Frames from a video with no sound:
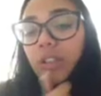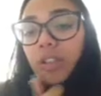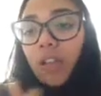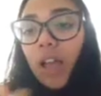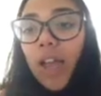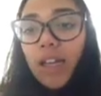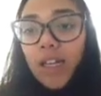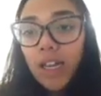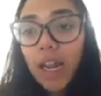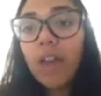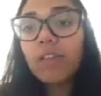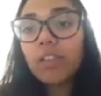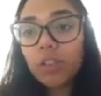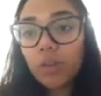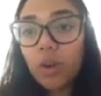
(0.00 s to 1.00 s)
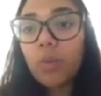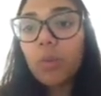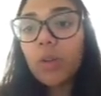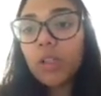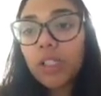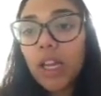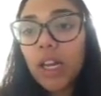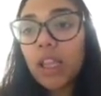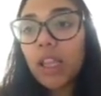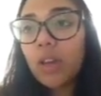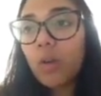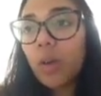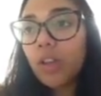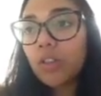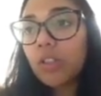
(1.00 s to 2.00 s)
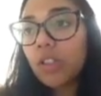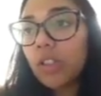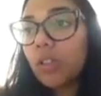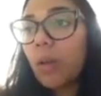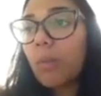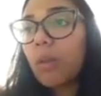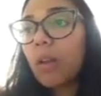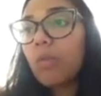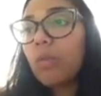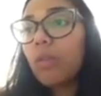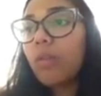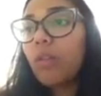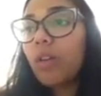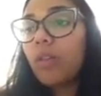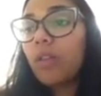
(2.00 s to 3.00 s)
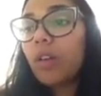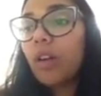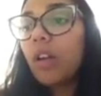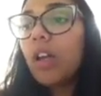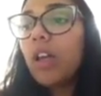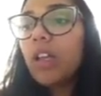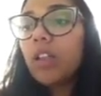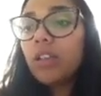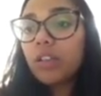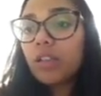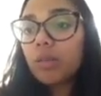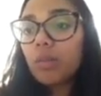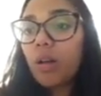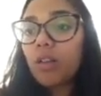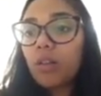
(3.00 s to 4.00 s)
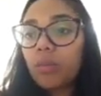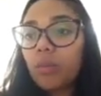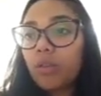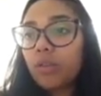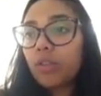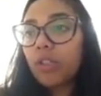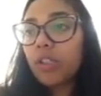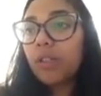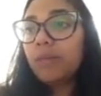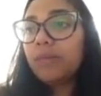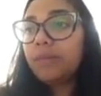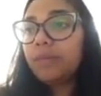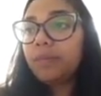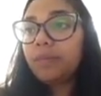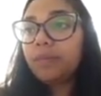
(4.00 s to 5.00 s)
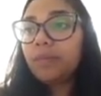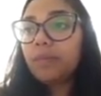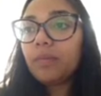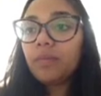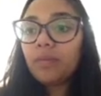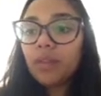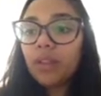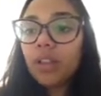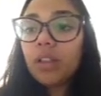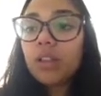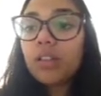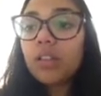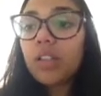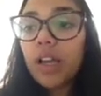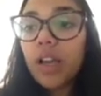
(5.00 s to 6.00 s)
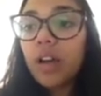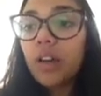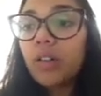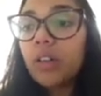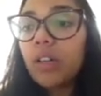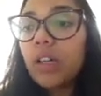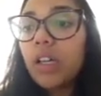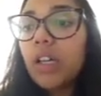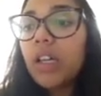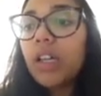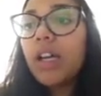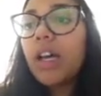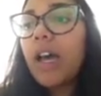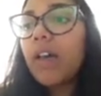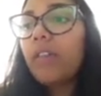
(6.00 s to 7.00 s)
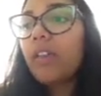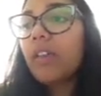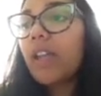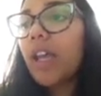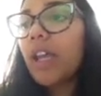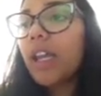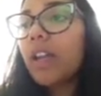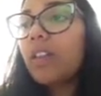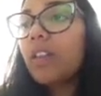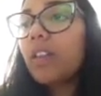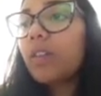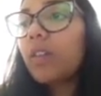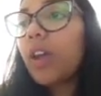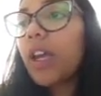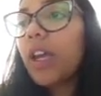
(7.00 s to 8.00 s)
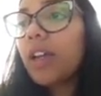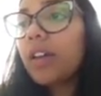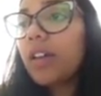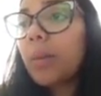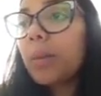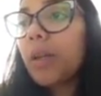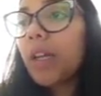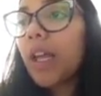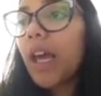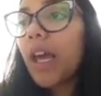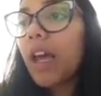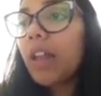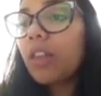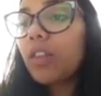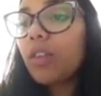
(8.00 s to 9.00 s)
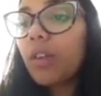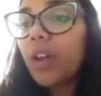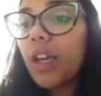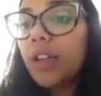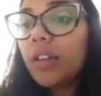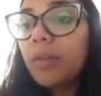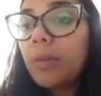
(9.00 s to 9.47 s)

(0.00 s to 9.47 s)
I need to have a 0 on one side of the equation. So I'm going to move over the smaller portion. So I'm a negative 3. I'm going to add 3.